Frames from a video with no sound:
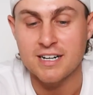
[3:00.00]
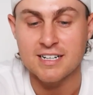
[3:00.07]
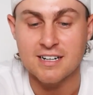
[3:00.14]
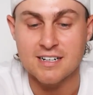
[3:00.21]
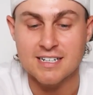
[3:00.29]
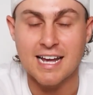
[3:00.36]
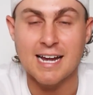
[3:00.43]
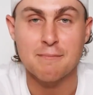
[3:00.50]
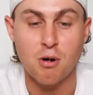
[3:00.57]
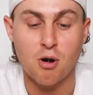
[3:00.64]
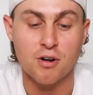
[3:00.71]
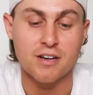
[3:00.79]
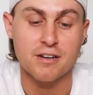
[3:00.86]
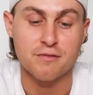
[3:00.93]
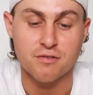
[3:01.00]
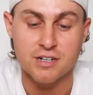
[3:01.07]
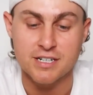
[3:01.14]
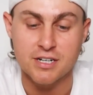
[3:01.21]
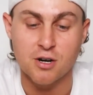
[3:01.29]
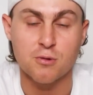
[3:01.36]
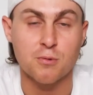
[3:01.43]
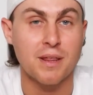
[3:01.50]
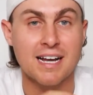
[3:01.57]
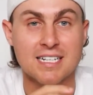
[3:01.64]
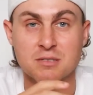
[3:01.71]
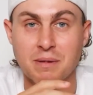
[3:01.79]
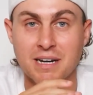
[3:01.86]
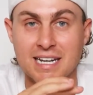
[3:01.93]
Card Game Pocket free gold without
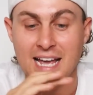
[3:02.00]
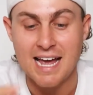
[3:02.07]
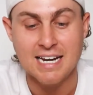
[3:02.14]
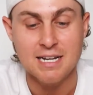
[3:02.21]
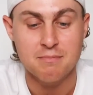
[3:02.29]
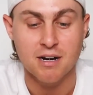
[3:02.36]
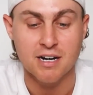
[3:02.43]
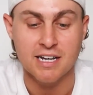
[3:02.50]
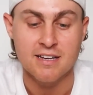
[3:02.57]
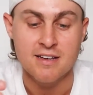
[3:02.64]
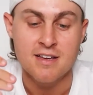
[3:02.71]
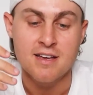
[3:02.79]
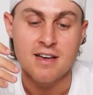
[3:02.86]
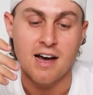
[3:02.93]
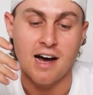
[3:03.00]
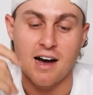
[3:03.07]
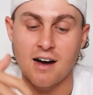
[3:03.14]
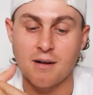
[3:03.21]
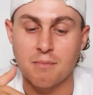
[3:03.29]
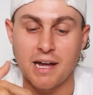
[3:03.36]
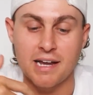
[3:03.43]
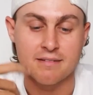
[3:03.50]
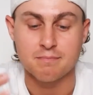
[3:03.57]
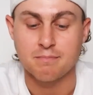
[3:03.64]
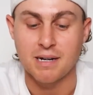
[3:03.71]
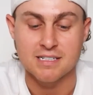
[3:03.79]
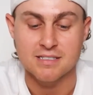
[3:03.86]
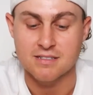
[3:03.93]
spending any money, and
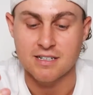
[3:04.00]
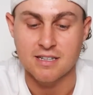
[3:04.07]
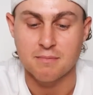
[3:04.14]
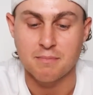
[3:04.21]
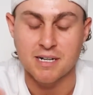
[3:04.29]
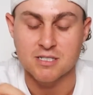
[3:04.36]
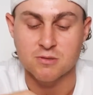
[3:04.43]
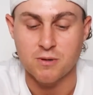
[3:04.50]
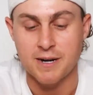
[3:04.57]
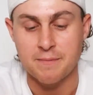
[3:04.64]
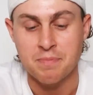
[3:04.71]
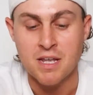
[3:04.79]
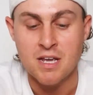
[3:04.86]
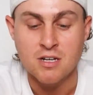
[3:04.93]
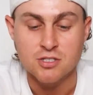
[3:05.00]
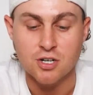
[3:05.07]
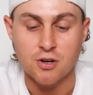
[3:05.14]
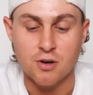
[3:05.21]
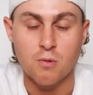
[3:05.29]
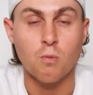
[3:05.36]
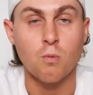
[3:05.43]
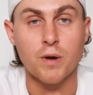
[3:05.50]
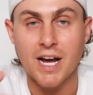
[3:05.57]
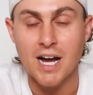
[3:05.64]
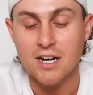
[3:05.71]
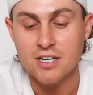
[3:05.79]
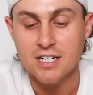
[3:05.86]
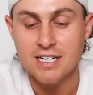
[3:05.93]
basically the best way. So, we are
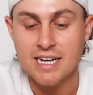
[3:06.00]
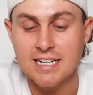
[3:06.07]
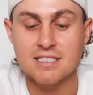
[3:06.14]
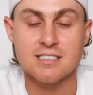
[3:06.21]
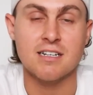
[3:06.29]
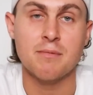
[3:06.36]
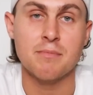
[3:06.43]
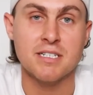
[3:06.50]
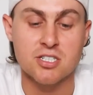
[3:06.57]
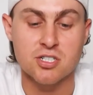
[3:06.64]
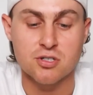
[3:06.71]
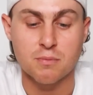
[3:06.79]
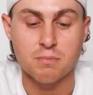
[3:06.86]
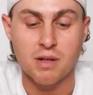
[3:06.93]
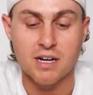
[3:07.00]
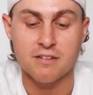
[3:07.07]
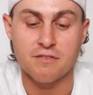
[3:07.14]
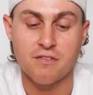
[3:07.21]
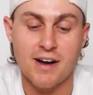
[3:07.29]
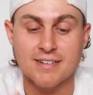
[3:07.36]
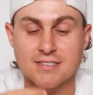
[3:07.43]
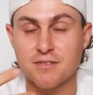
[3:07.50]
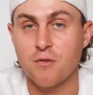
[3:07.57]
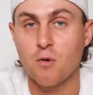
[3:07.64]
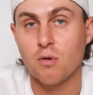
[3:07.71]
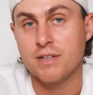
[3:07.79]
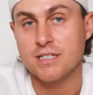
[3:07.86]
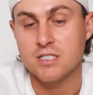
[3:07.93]
going to need some additional plugin files
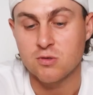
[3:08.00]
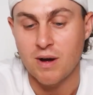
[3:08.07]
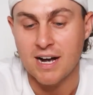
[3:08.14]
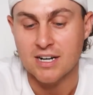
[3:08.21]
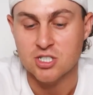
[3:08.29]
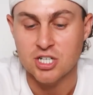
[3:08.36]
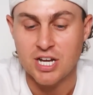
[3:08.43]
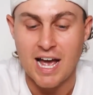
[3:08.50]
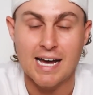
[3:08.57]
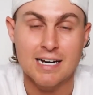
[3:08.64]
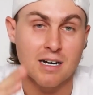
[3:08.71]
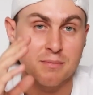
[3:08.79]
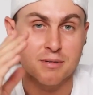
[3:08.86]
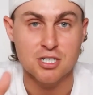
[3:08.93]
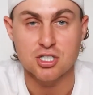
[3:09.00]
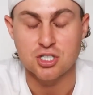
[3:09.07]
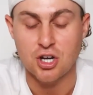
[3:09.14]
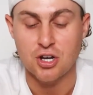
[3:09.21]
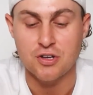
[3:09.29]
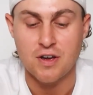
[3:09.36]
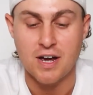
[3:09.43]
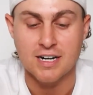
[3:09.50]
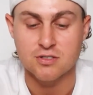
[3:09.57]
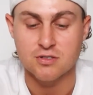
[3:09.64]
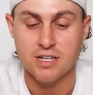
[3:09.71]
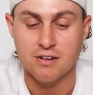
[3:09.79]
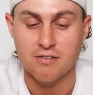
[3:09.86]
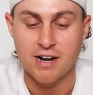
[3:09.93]
for this to actually add. I'm going to show you how to do
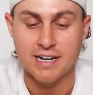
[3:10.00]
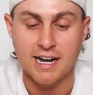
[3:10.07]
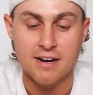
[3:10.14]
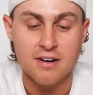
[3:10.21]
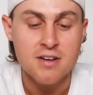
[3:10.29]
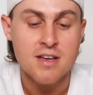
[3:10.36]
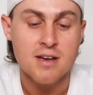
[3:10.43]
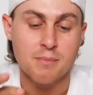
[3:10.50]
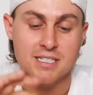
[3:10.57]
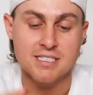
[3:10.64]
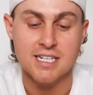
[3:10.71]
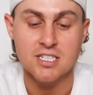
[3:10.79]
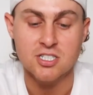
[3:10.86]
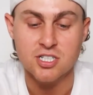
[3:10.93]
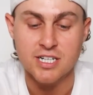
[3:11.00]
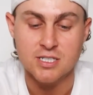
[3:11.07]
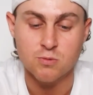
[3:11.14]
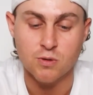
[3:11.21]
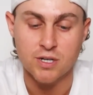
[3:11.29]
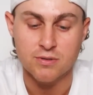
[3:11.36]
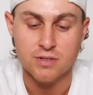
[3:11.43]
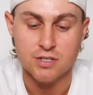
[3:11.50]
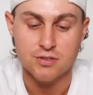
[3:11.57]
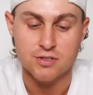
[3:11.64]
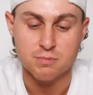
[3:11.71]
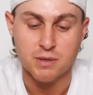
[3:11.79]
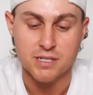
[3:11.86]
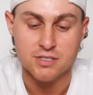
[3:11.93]
that right now. But essentially is what you want to do is
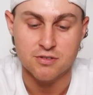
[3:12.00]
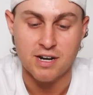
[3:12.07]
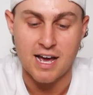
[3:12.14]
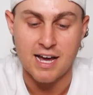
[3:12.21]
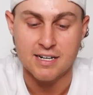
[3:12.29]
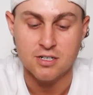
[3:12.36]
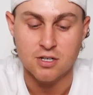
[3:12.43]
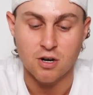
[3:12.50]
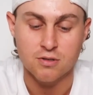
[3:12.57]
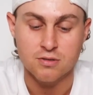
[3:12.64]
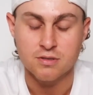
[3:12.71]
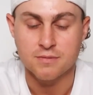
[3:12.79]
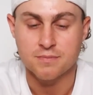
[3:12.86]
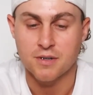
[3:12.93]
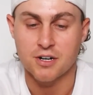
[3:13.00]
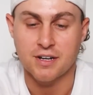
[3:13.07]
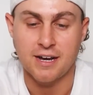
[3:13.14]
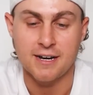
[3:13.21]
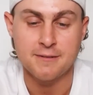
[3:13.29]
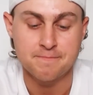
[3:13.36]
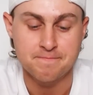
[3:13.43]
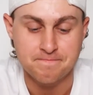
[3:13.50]
press on add gold, okay?